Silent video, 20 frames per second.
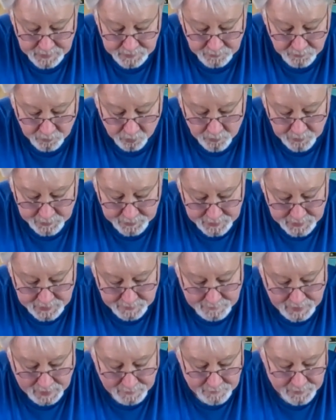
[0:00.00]
Growing
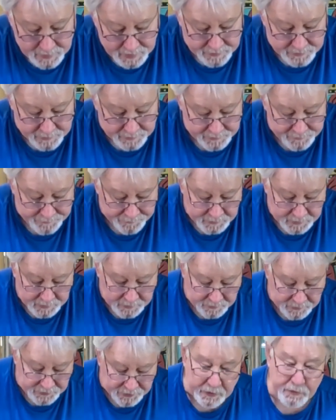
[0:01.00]
up, my mother,
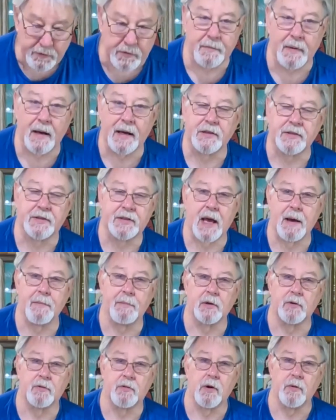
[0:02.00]
she would make
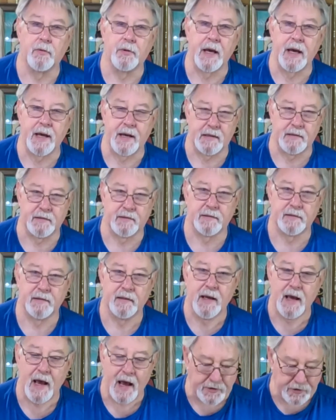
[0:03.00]
salmon croquettes,
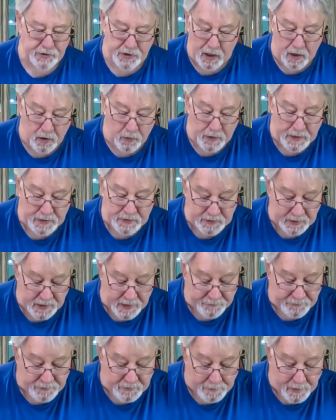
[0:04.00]
and she always
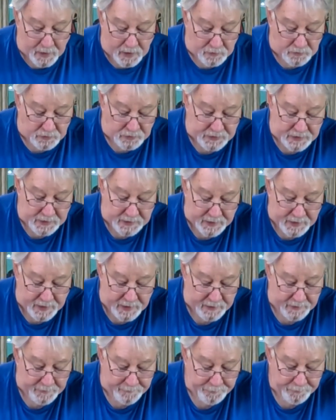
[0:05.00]
left the bones in
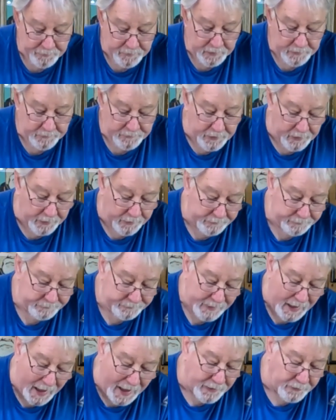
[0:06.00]
there. You know,
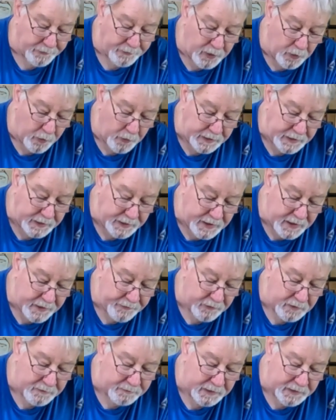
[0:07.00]
I don't know any
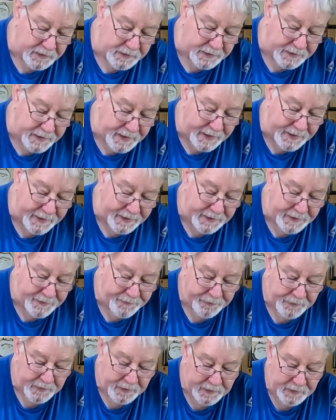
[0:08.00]
different, but today,
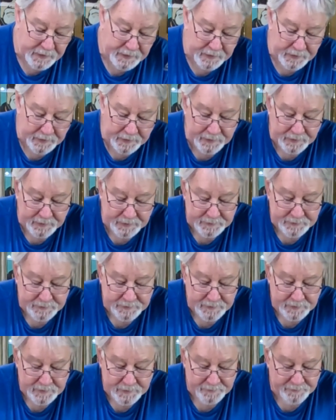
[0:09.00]

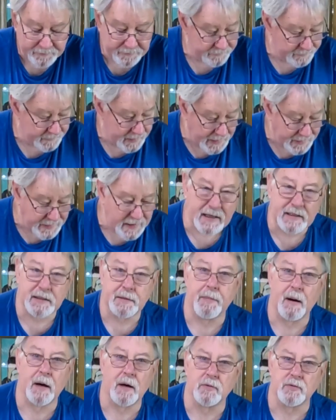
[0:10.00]
I take
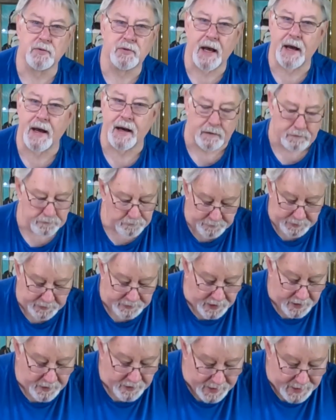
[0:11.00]
the bones out,
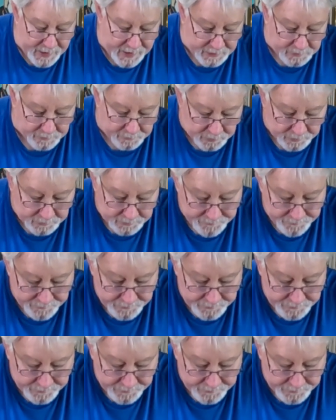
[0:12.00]
but they're edible.